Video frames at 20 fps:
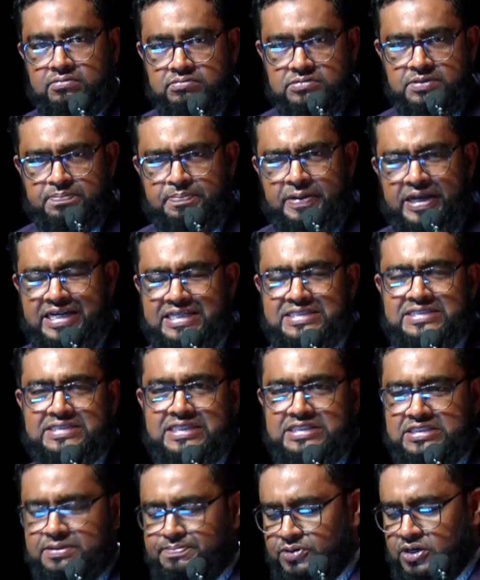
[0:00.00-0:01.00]
The place
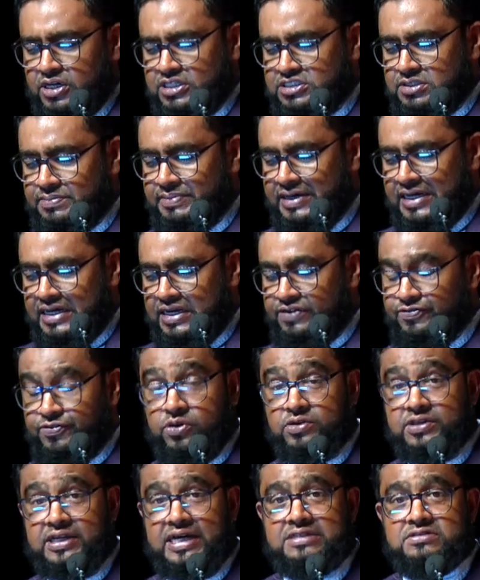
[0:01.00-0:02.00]
is approximately
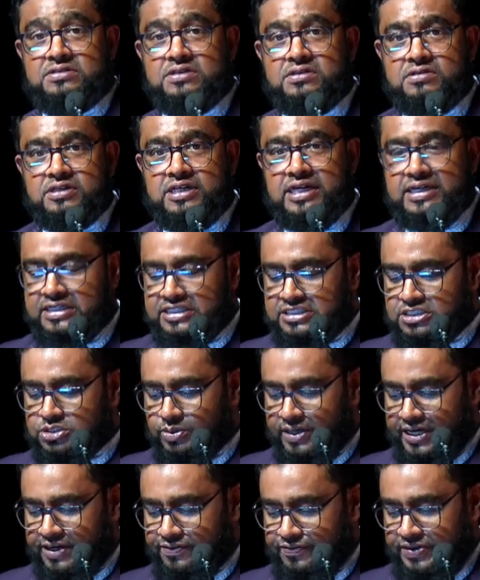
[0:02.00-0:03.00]
4,300
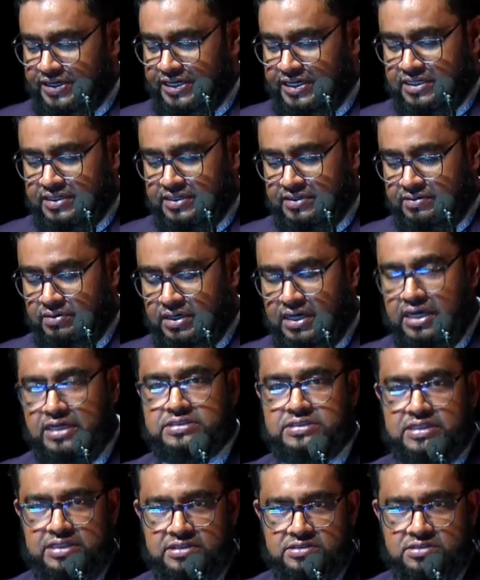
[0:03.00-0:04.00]
square feet.
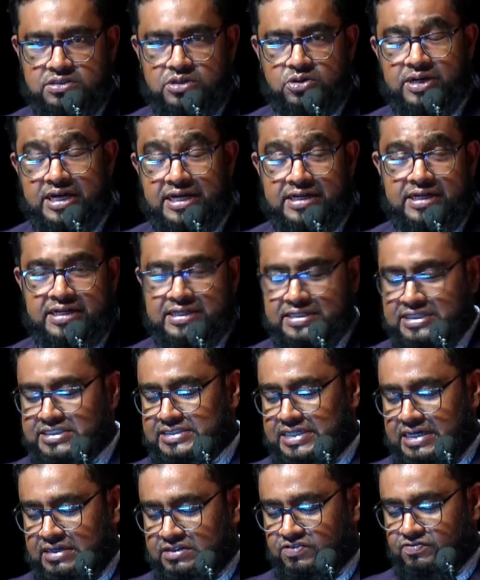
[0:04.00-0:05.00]
And it's located in the
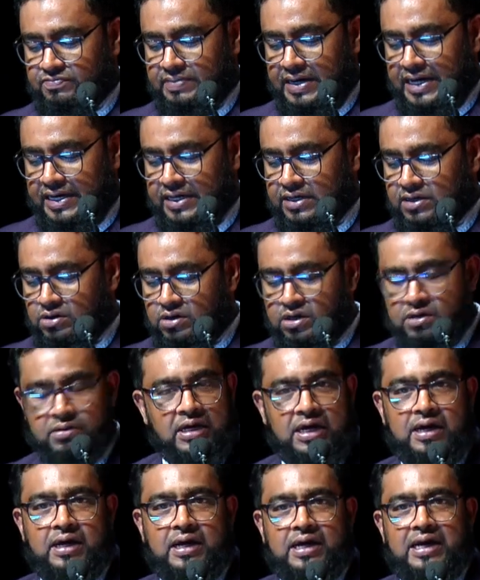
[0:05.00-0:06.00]
south of Bangalore,
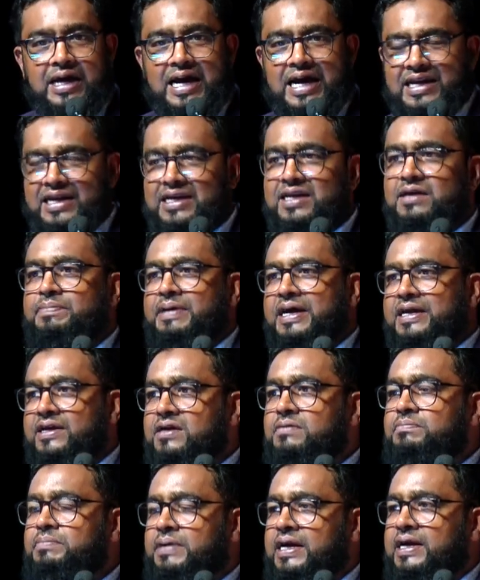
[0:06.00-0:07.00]
an
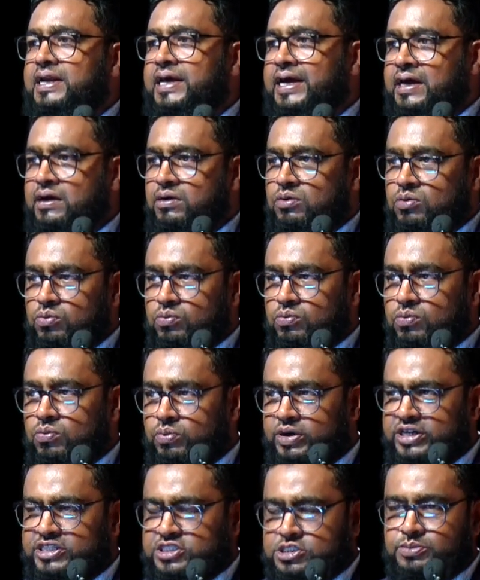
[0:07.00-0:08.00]
independent building
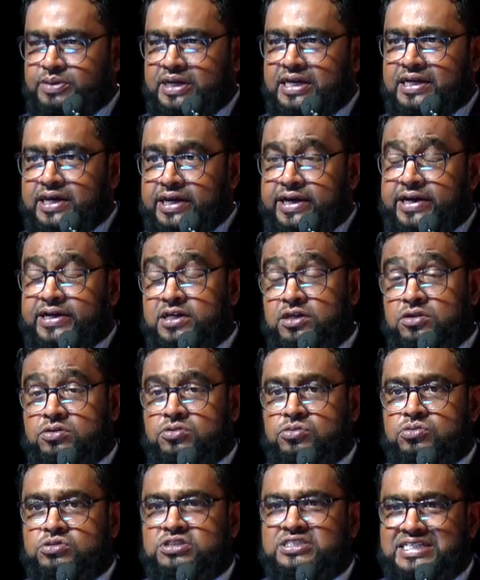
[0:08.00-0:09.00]
which will cater
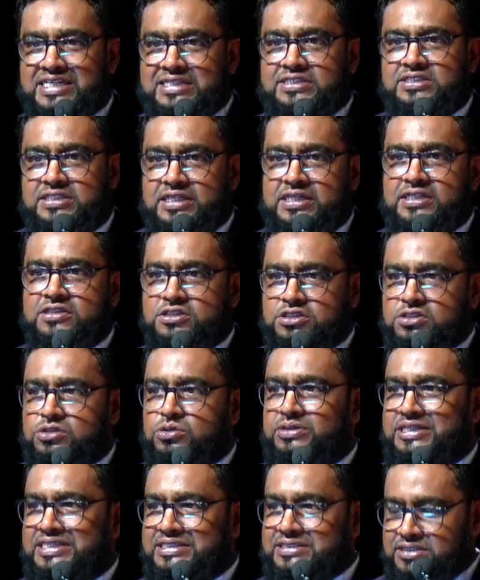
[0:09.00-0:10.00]
to 16
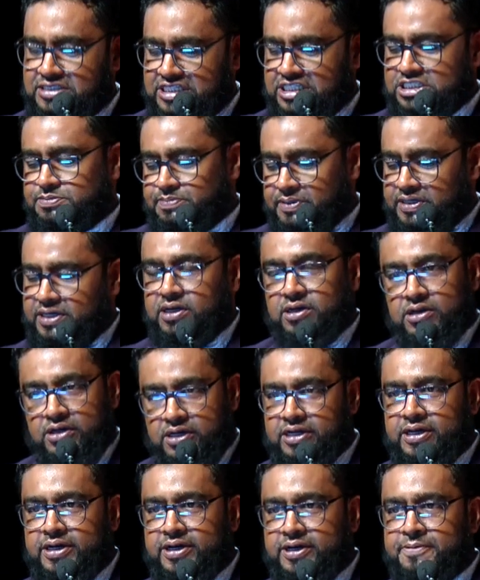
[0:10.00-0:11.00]
students this
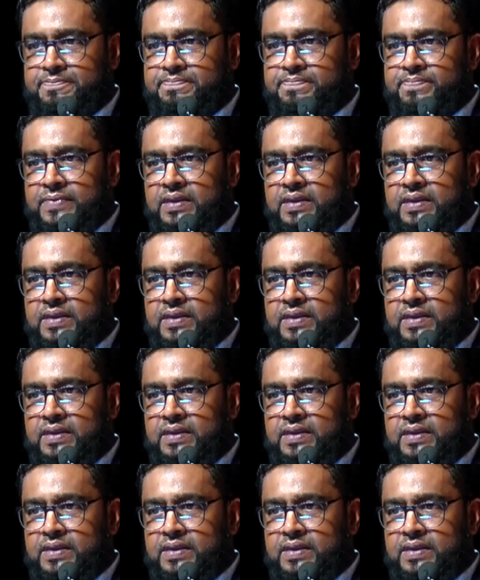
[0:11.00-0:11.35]
particular year.